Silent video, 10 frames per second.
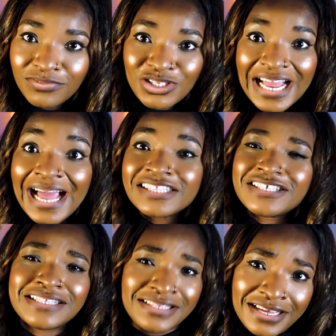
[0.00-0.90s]
So I had to
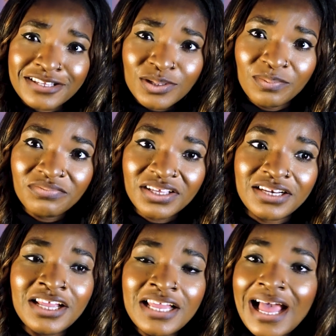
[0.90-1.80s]
say
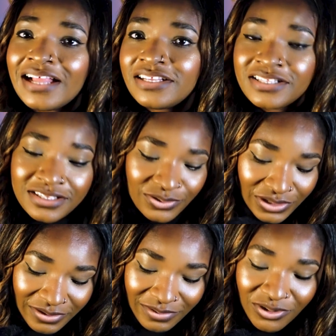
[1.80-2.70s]
something. And this is the
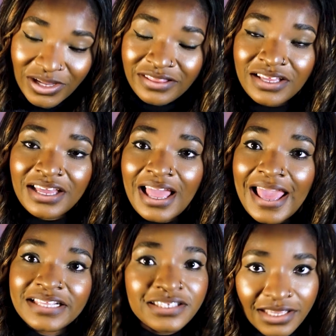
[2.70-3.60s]
only email I think
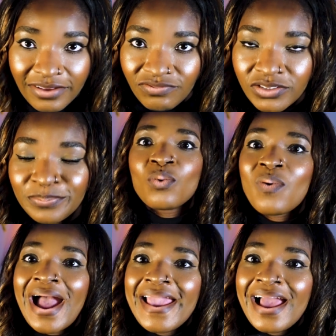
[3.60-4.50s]
I saved.
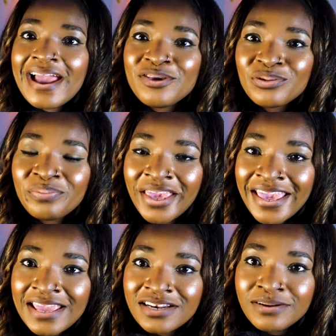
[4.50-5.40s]
Why are you
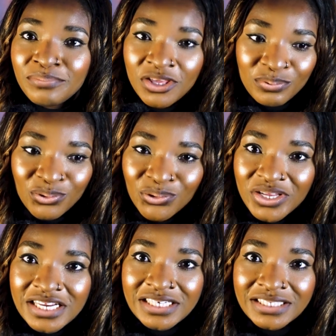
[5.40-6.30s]
paying people
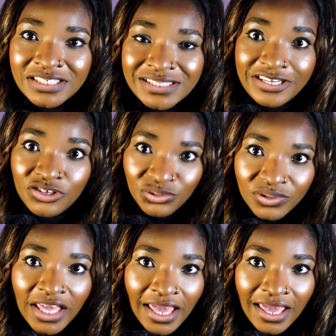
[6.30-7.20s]
in the
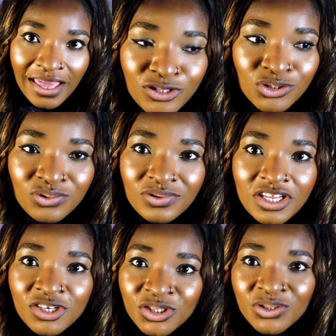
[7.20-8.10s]
UK to
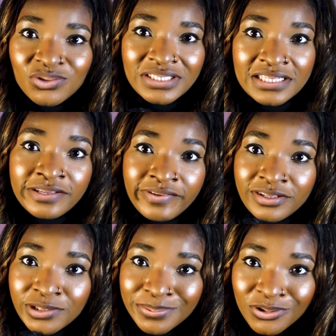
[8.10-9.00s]
issue you certificates
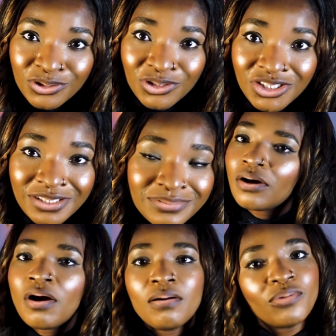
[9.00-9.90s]
of sponsorship?
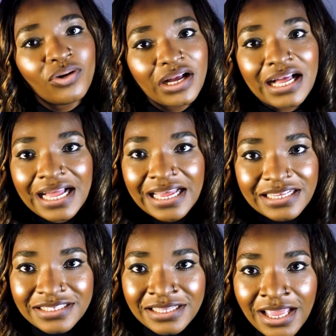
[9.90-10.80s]
Come on,
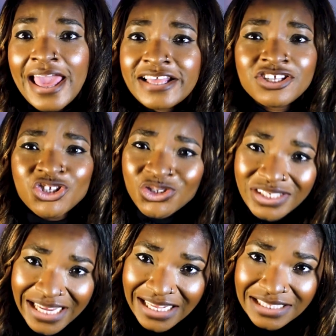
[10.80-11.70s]
guys. A
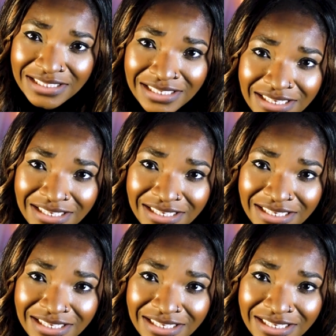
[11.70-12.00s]
student.